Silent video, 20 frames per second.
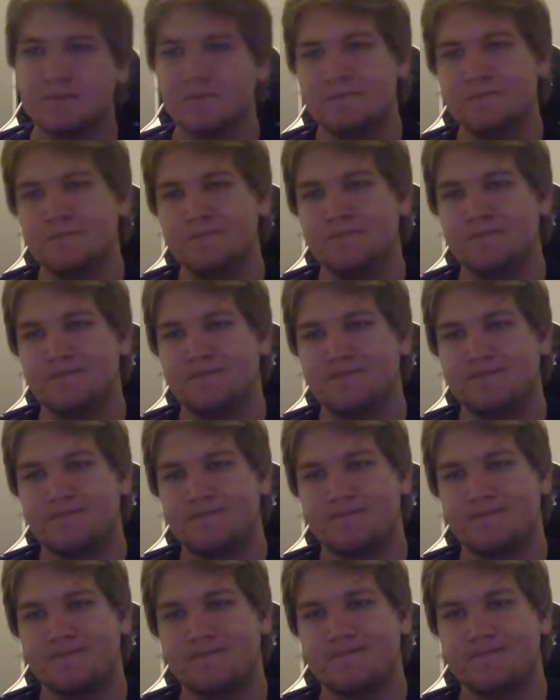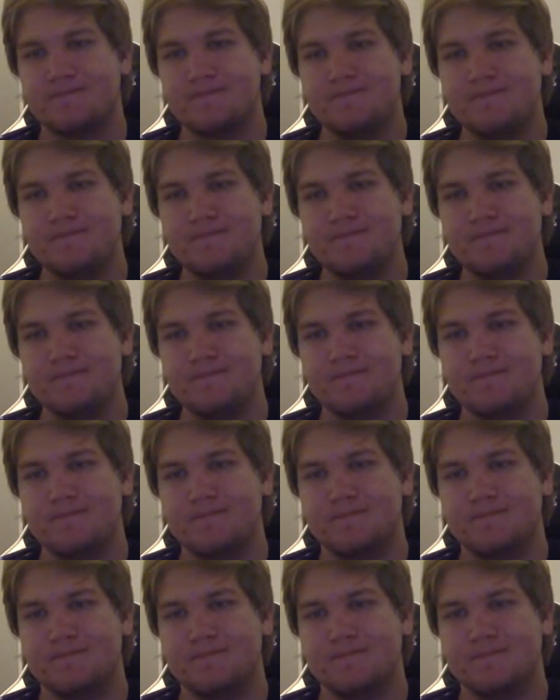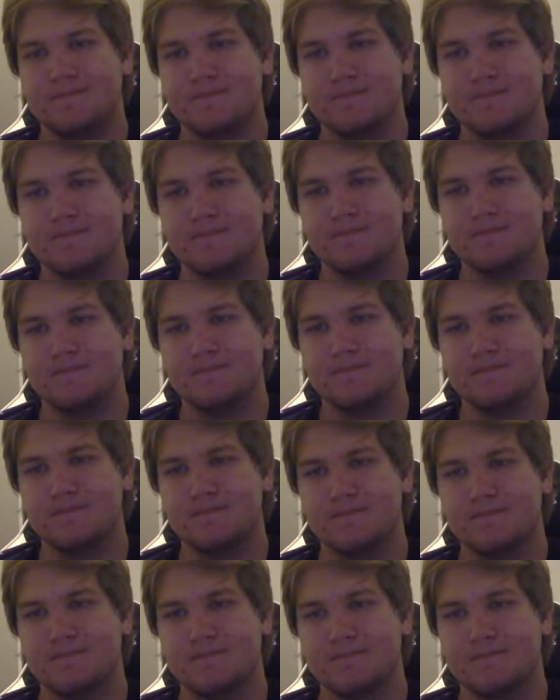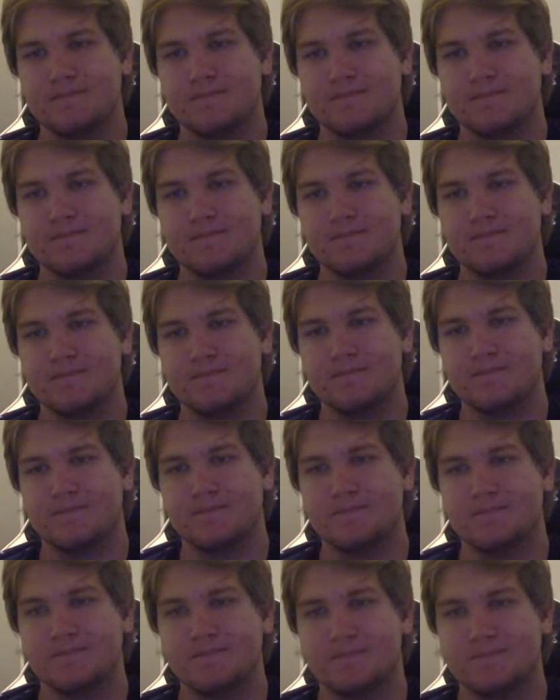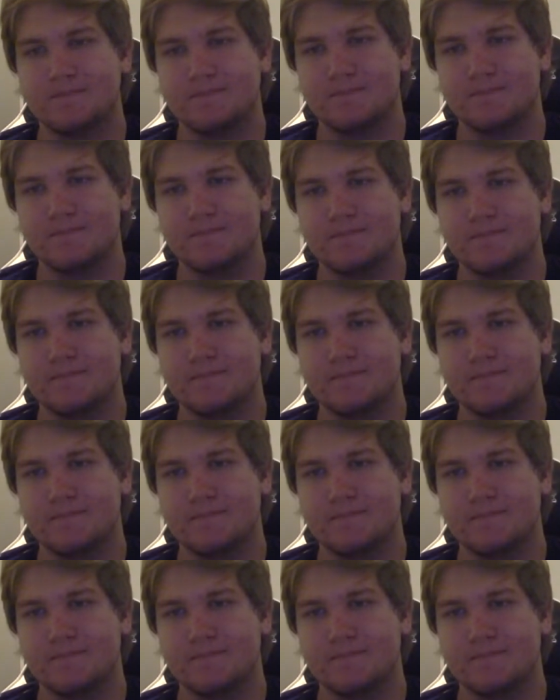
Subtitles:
Nobody speaks.